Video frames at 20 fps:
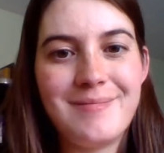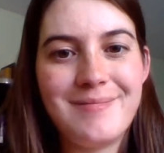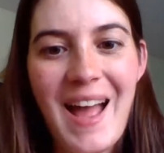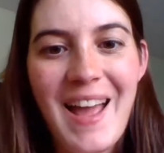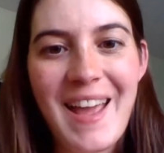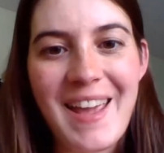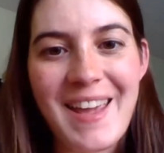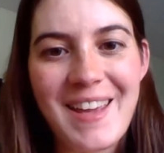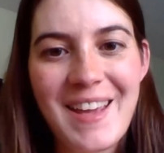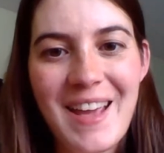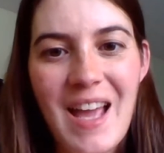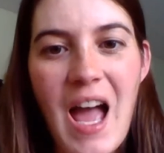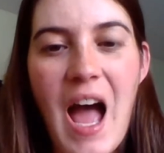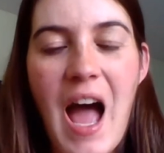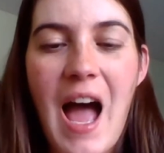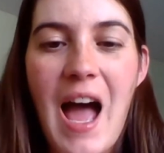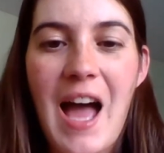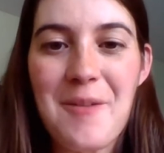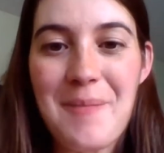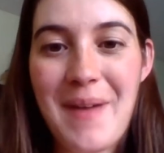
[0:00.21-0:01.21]
Hi,
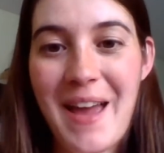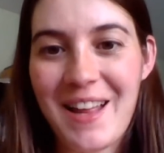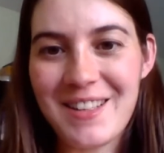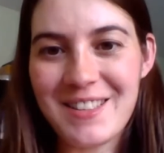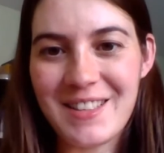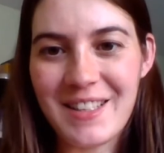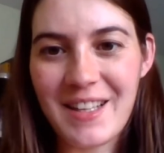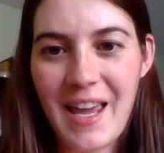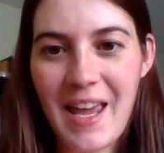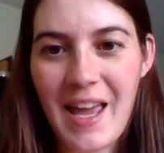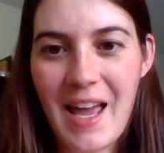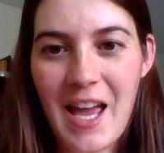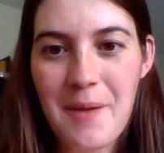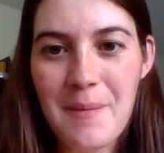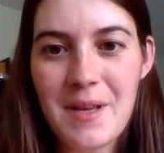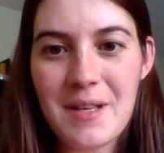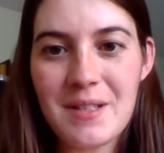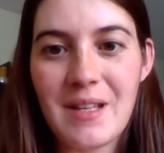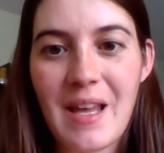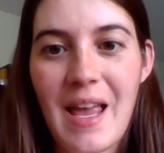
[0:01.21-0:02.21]
I'm Allison K.
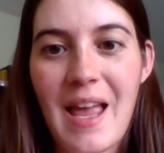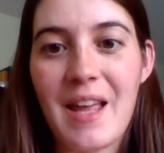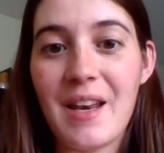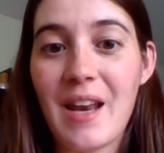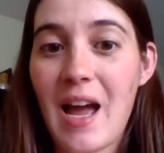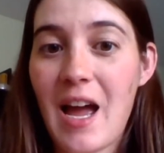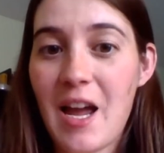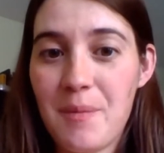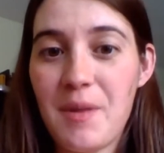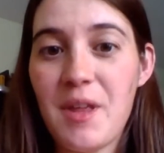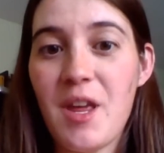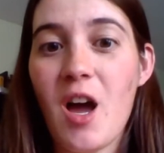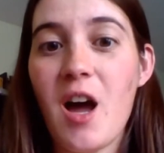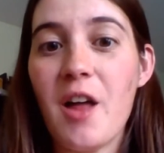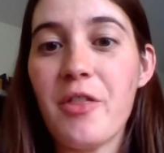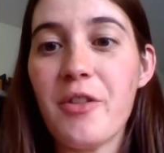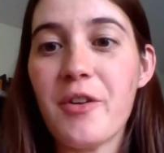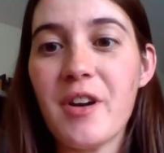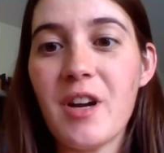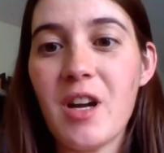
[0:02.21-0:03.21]
Hymas, and I'm the
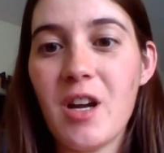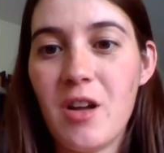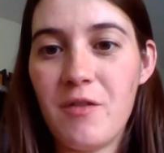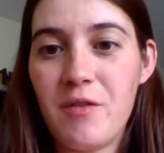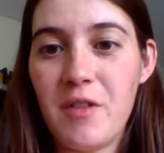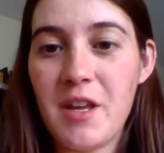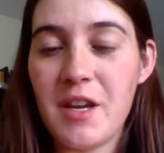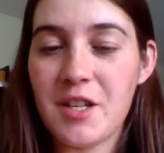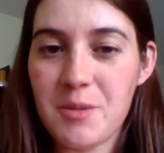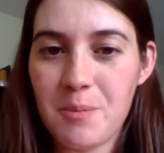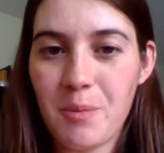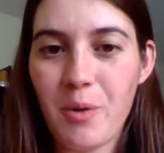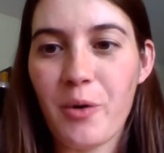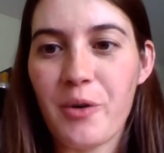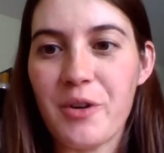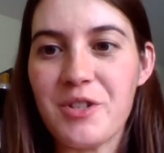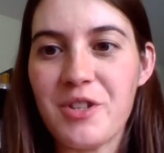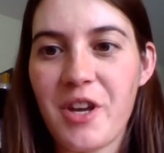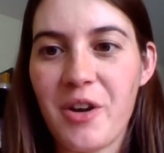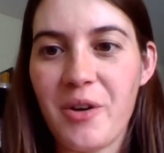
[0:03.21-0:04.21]
author of The
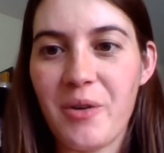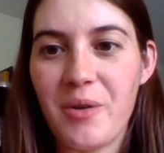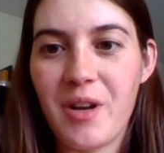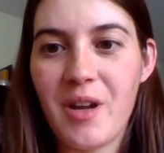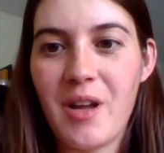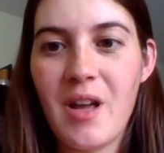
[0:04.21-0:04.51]
Explorer's Code,